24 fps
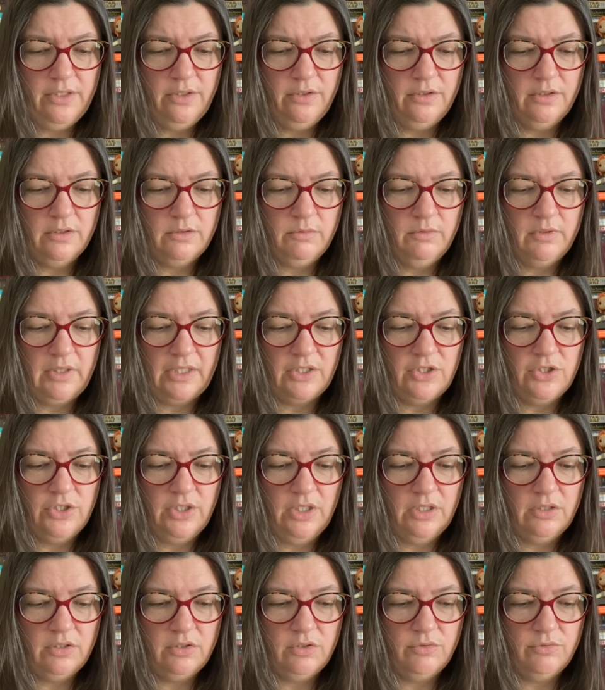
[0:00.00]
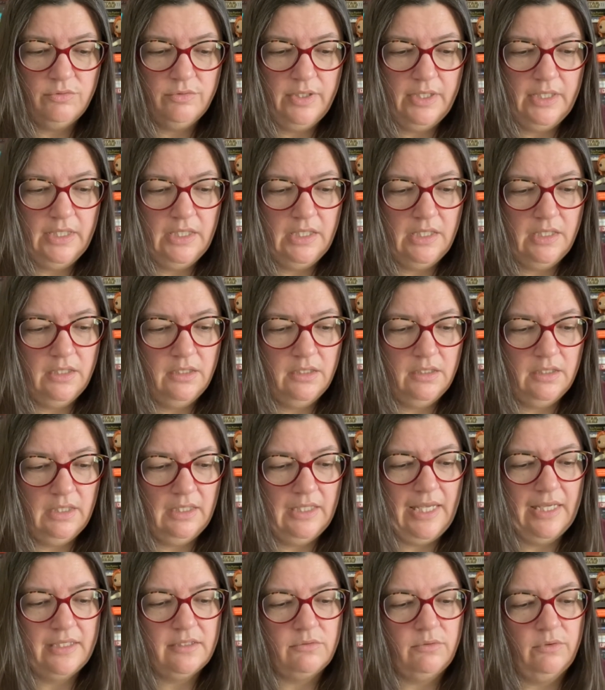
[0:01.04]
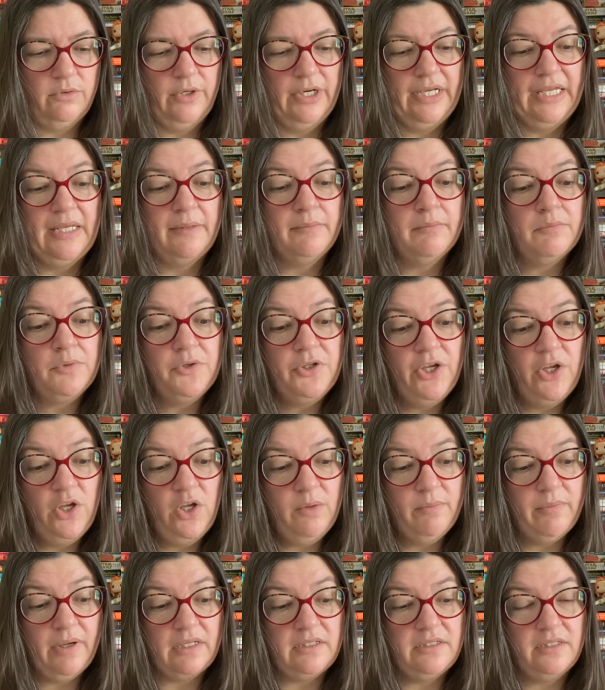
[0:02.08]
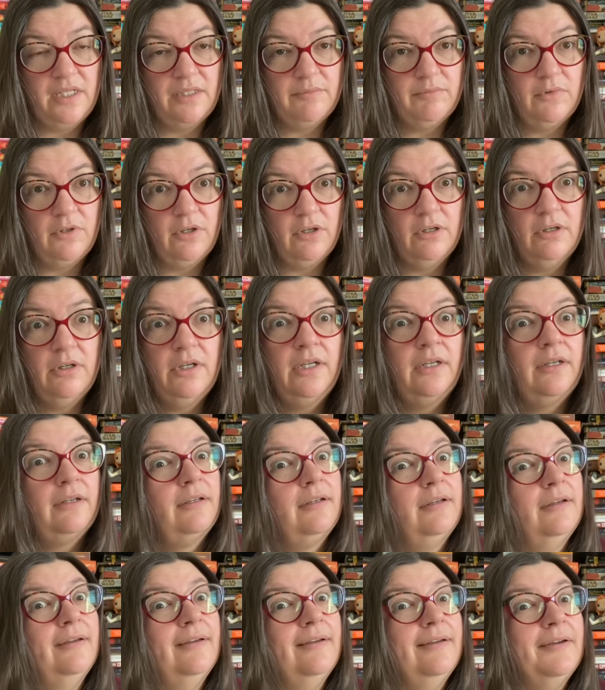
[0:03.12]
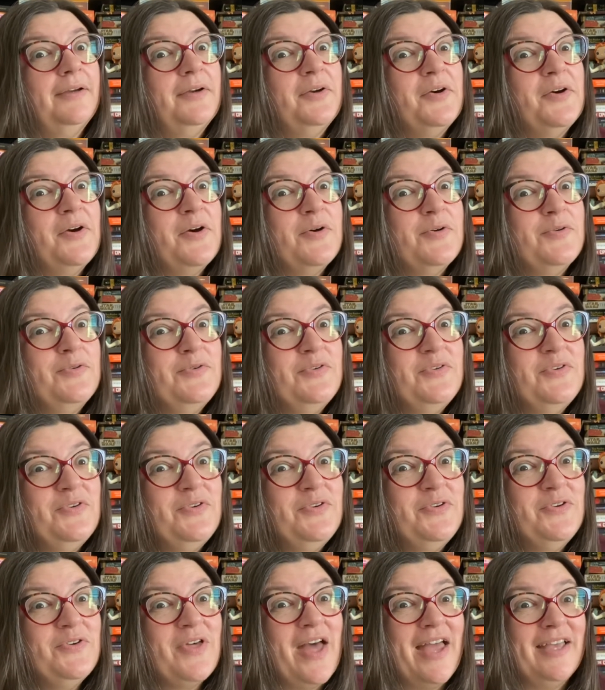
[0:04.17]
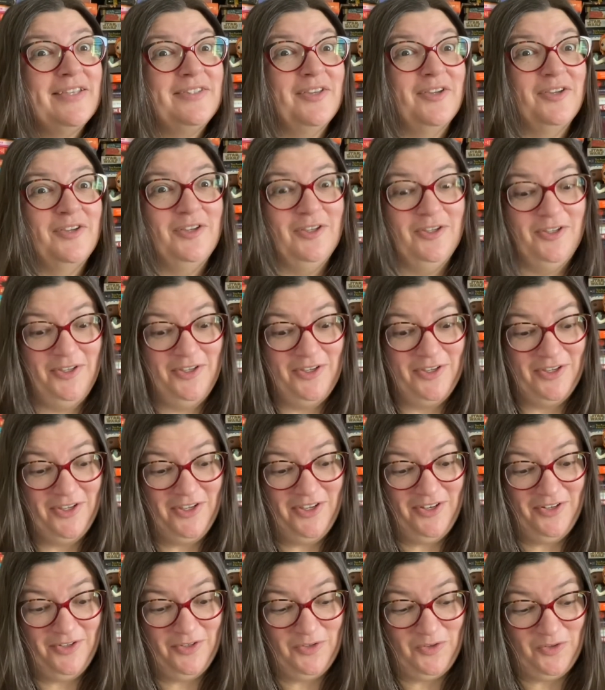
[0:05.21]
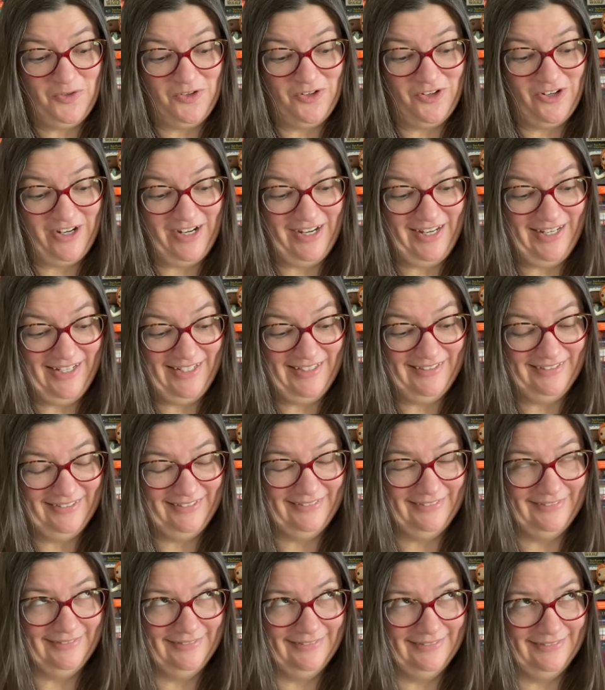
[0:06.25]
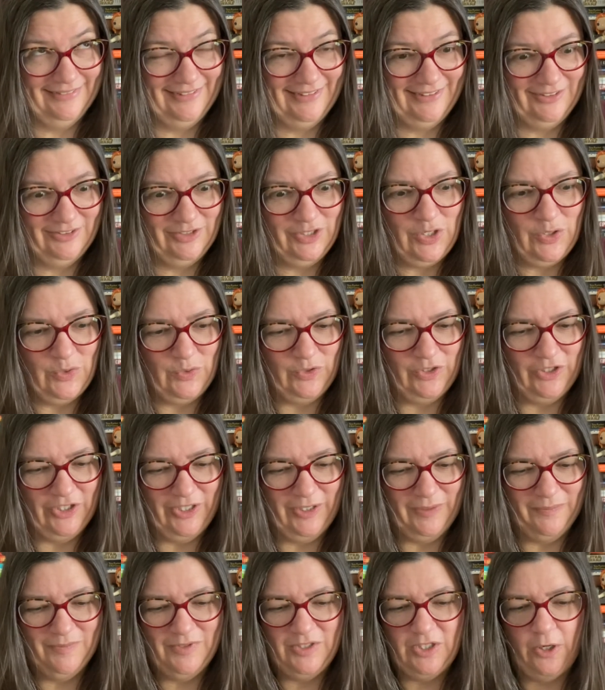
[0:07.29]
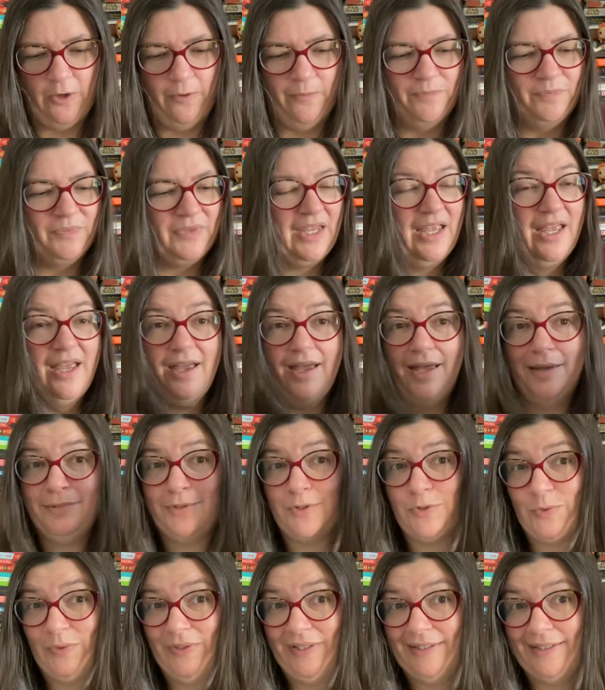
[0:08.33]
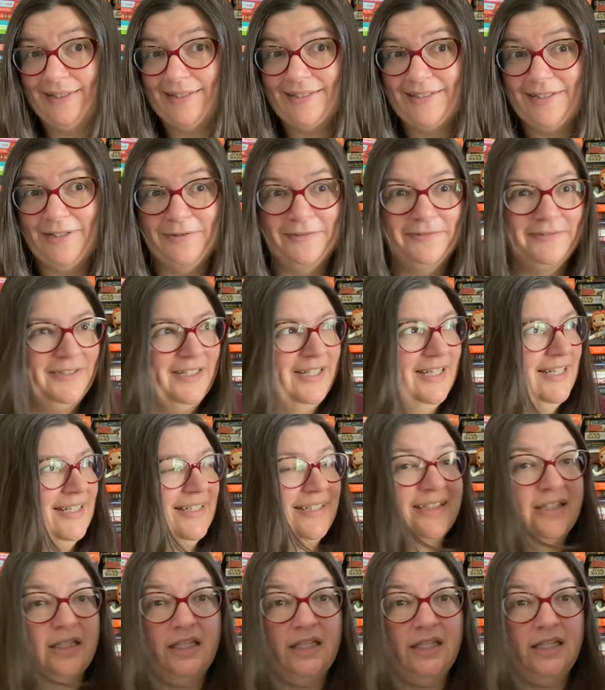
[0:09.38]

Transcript: This one I just read. The last one, right? Embryo by Tim Curran. Ooh, that's a good story. Oh, it's so good. So I've enjoyed this so far.